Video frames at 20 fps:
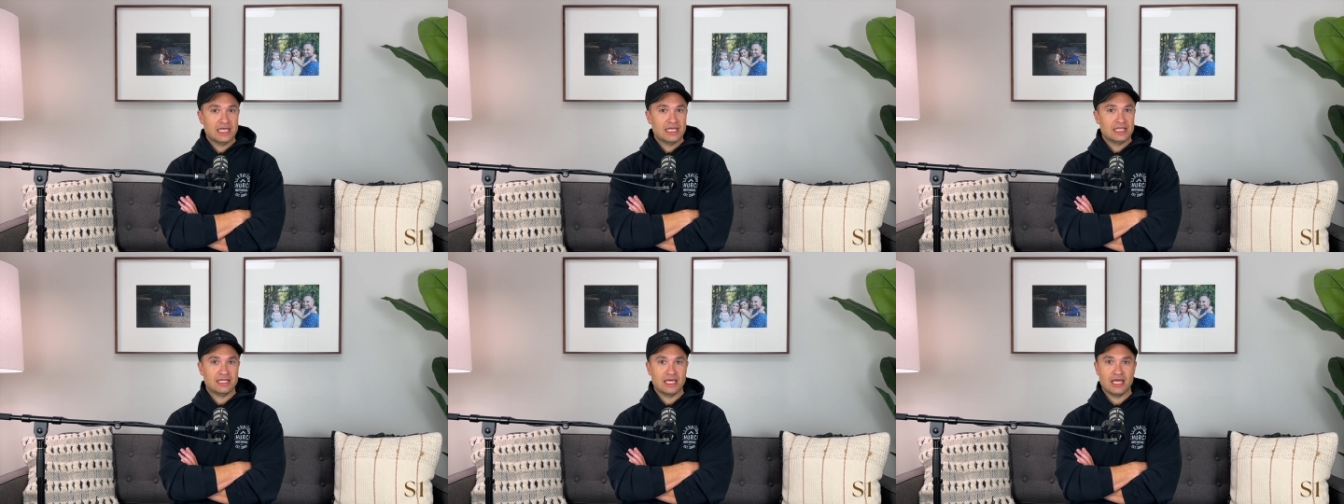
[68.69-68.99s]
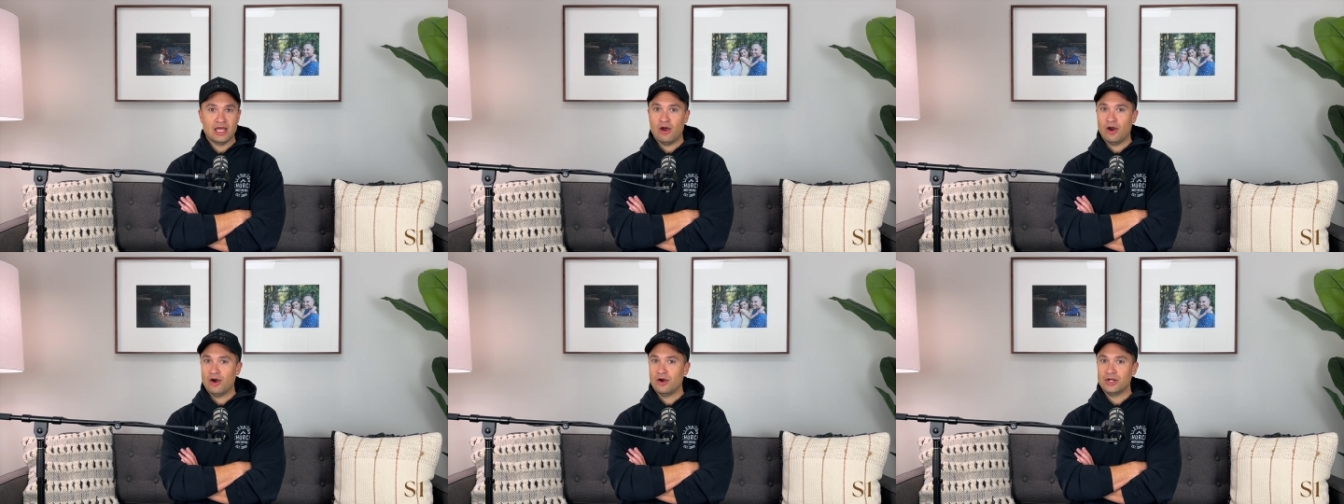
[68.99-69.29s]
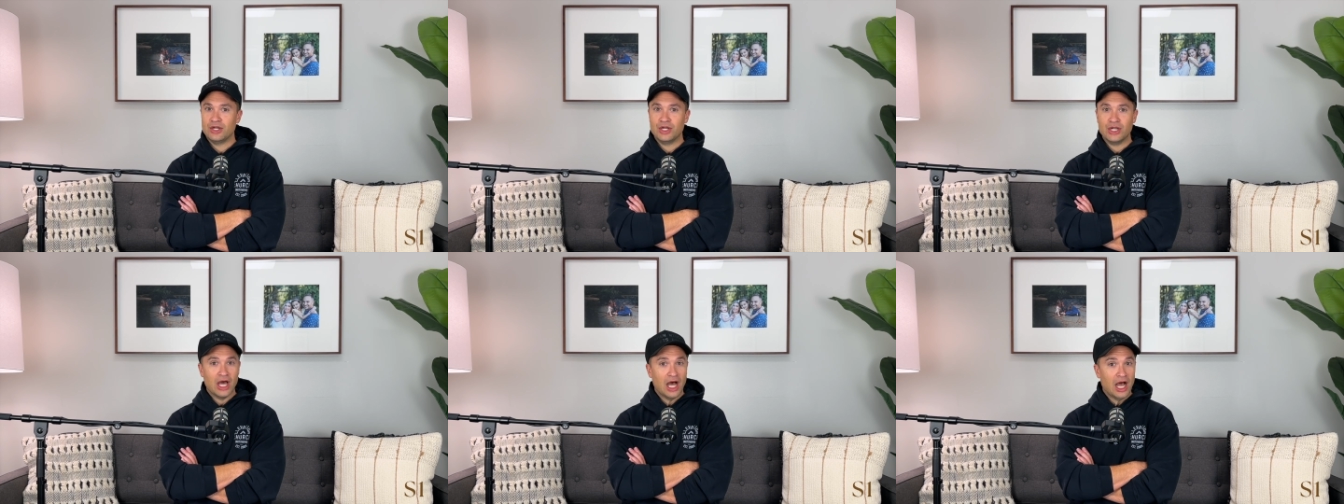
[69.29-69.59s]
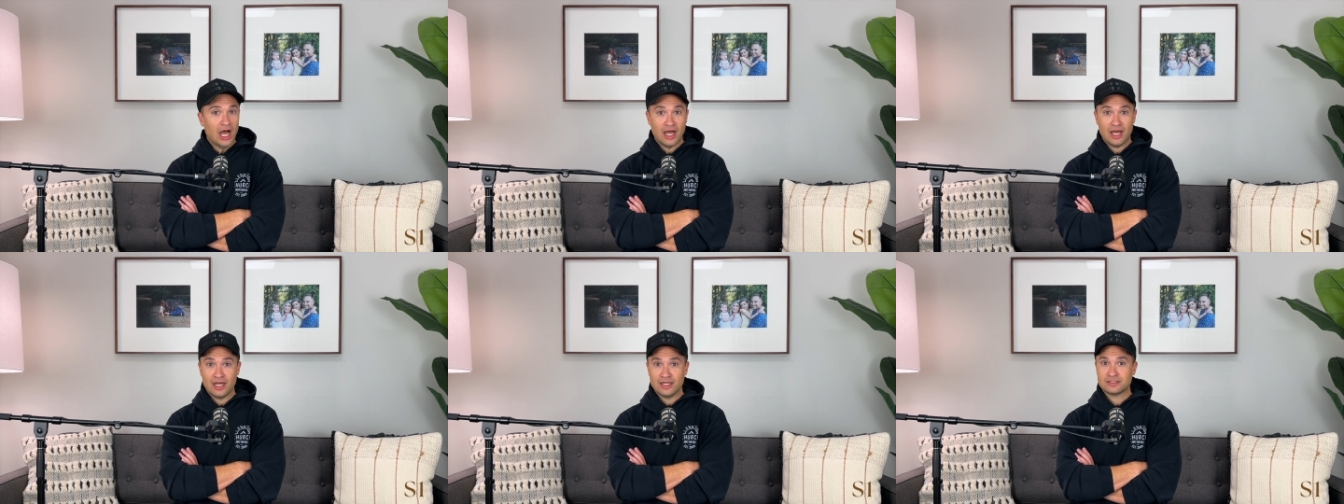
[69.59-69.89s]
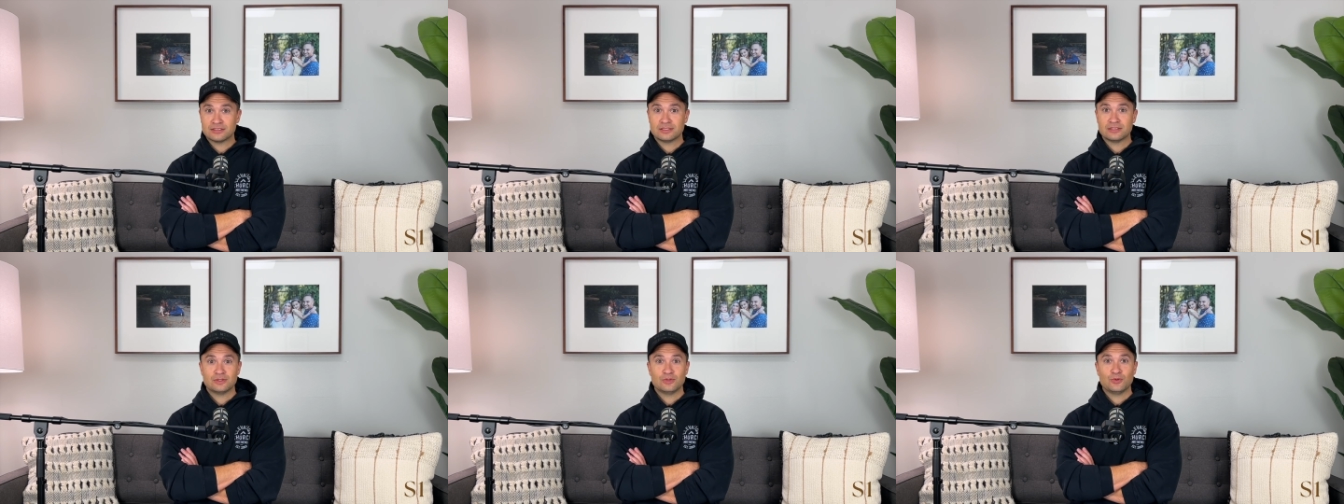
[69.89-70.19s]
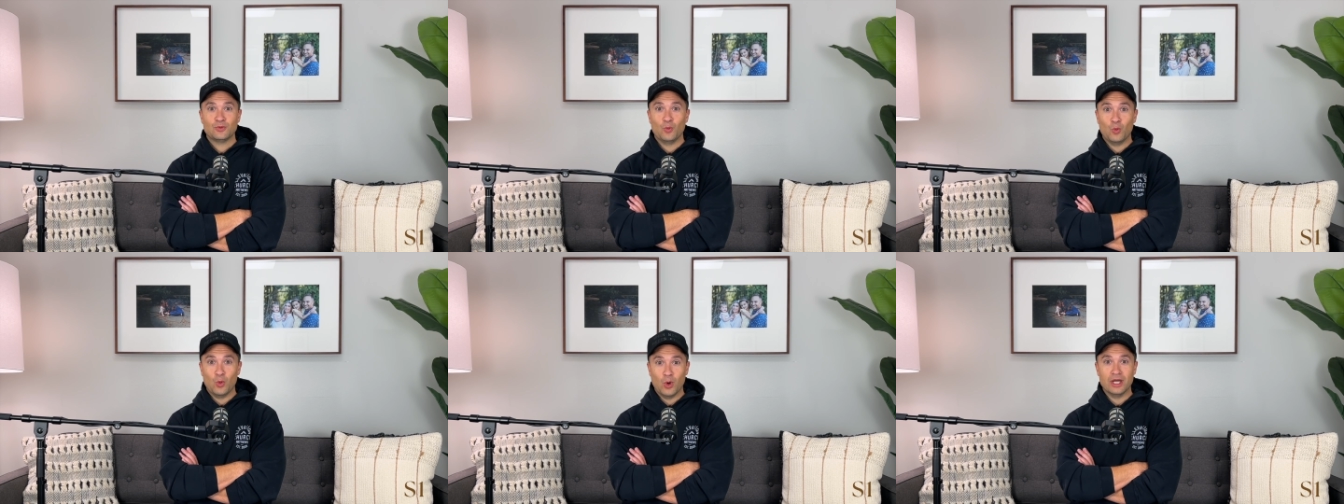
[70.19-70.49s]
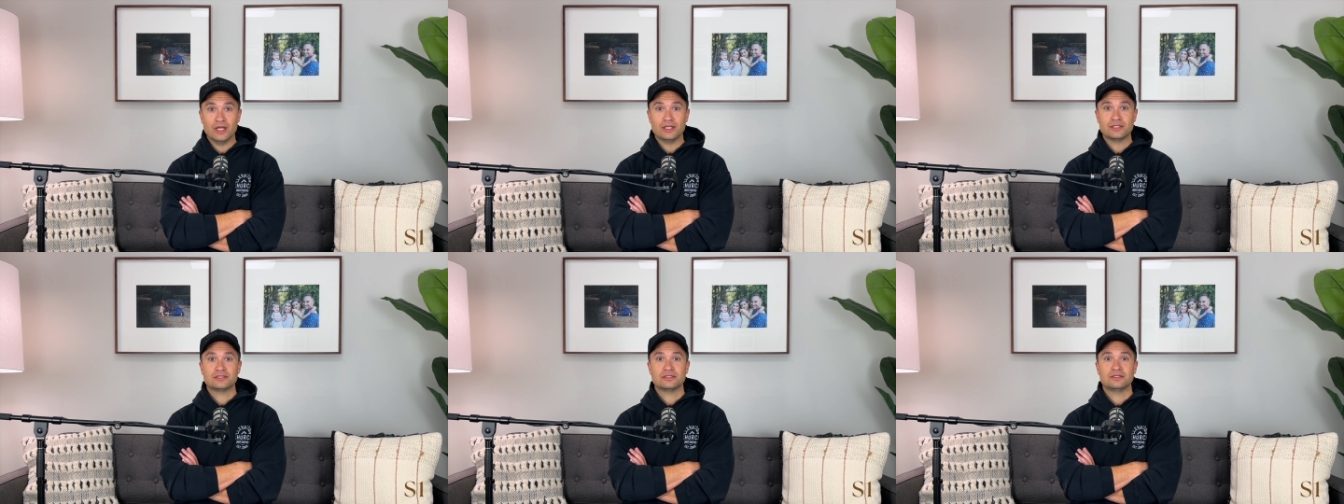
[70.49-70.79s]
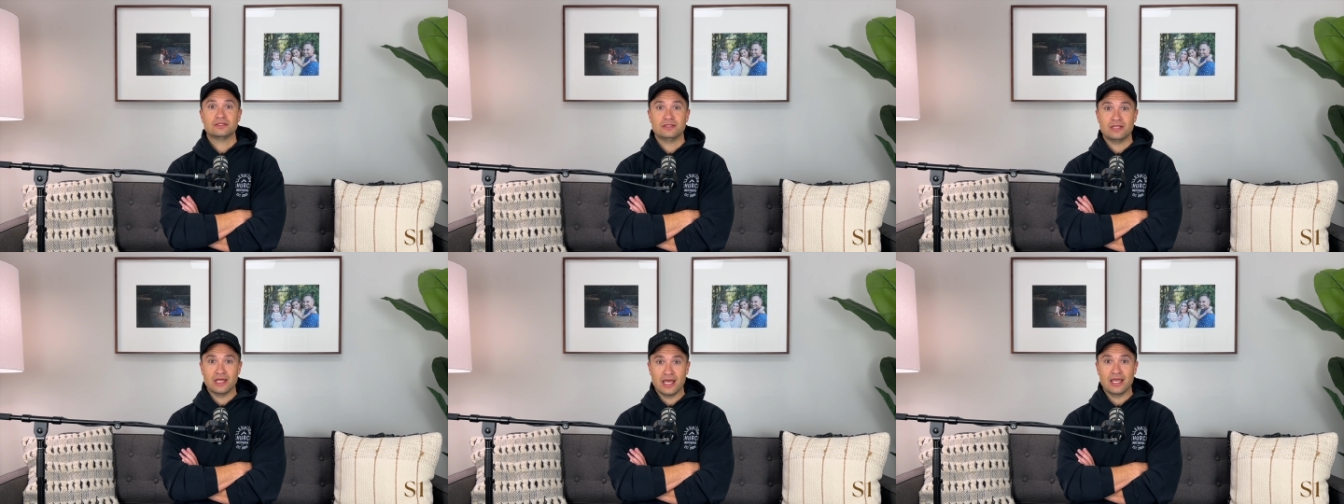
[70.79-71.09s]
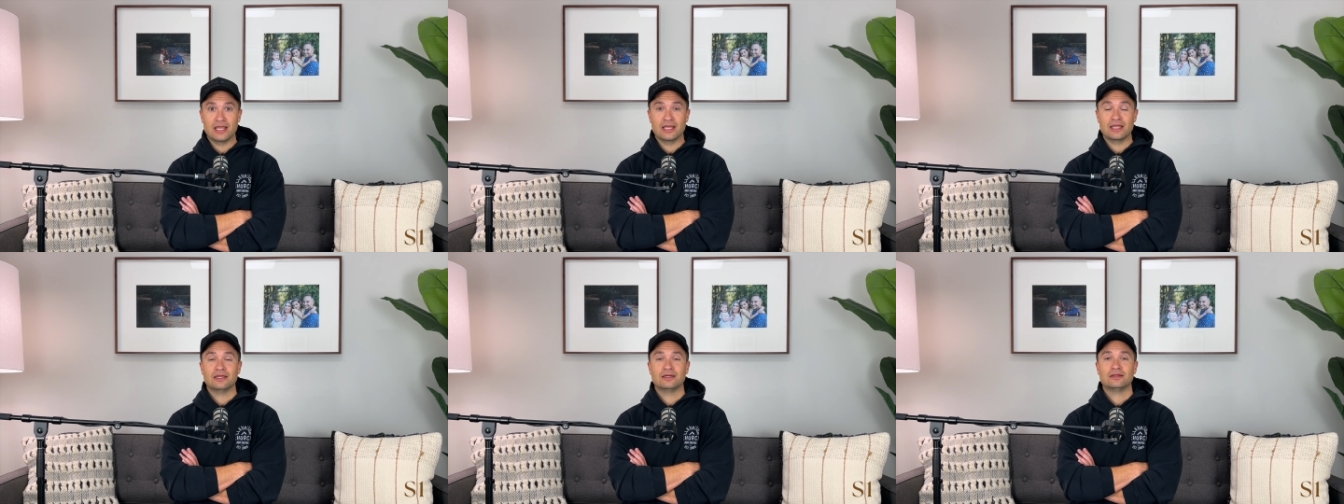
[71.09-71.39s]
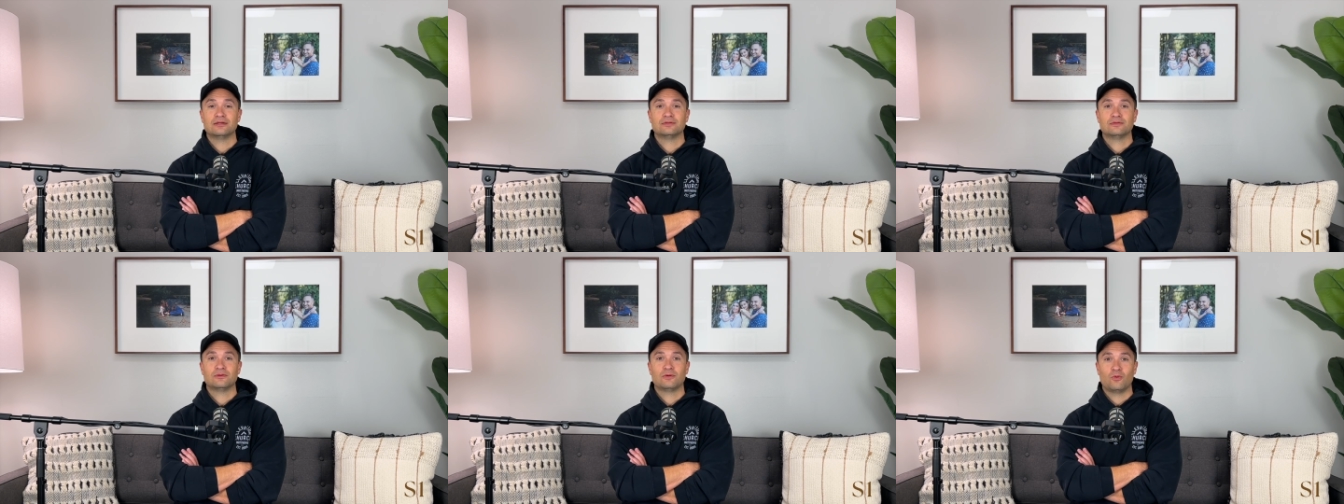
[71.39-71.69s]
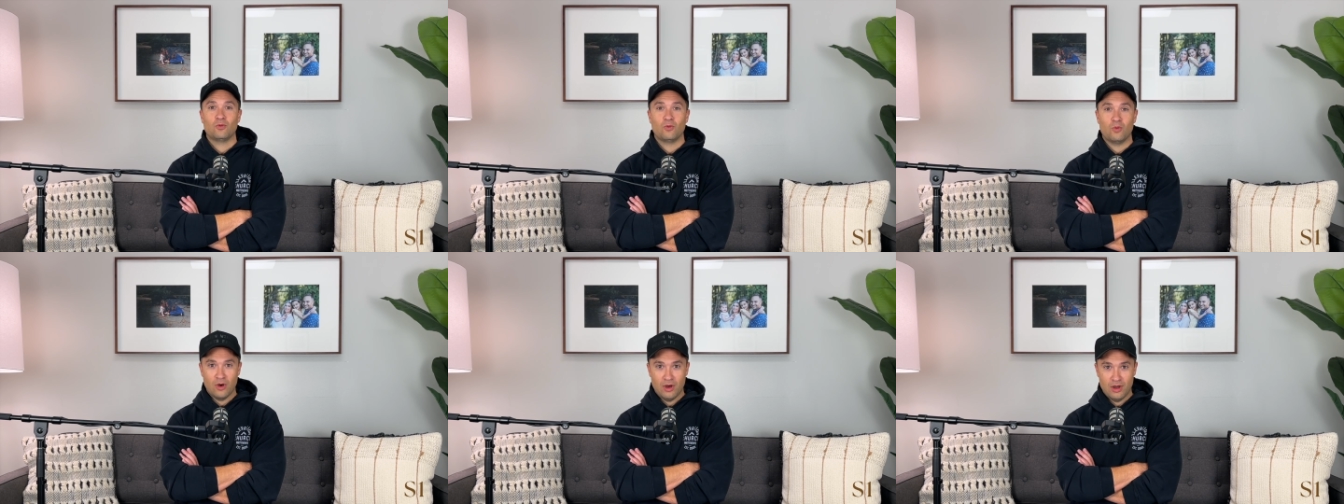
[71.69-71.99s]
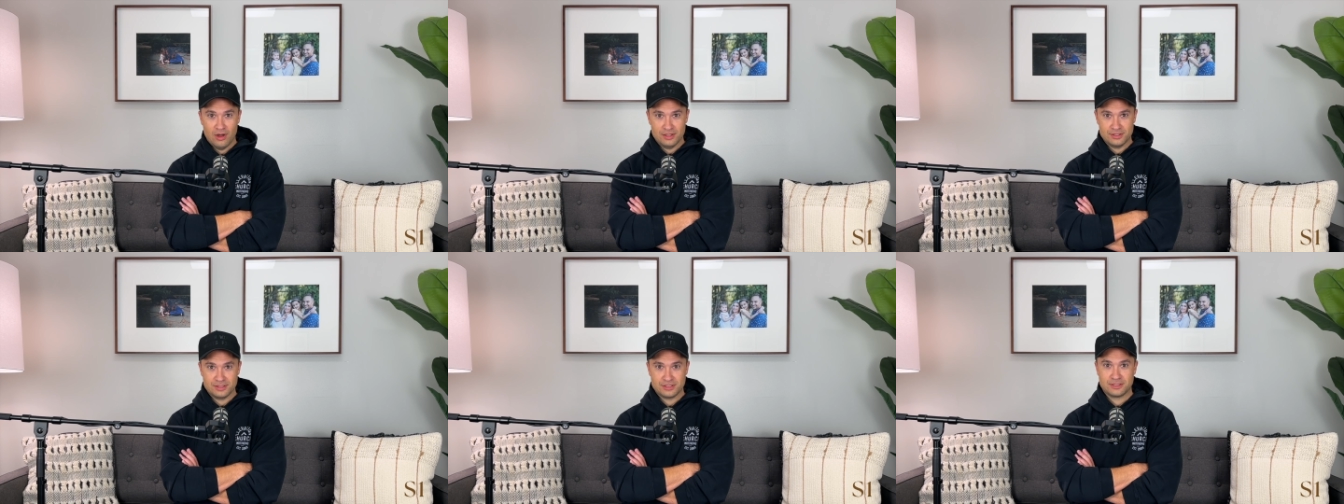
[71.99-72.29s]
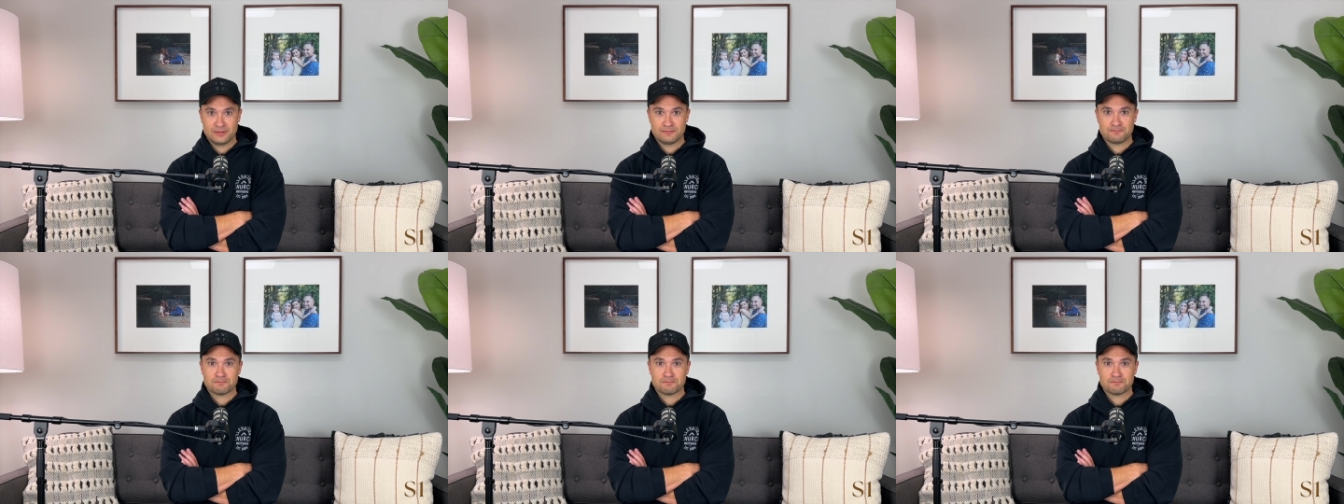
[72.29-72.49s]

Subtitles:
that are not what they want.